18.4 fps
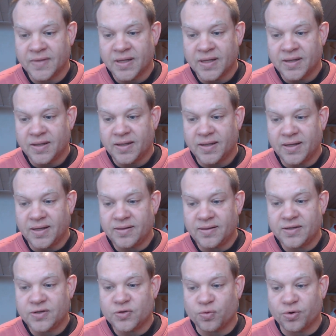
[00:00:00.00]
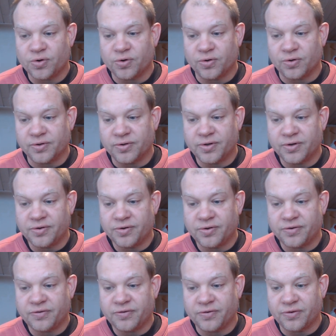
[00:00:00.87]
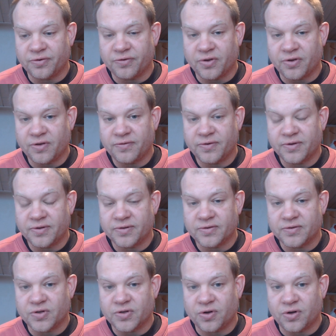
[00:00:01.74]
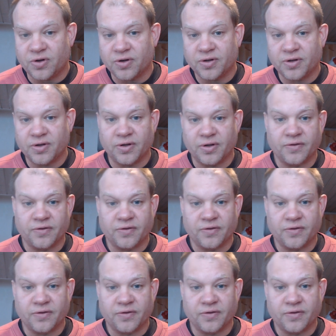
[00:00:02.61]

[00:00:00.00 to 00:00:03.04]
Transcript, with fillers: in this world, there, there's there's often talk of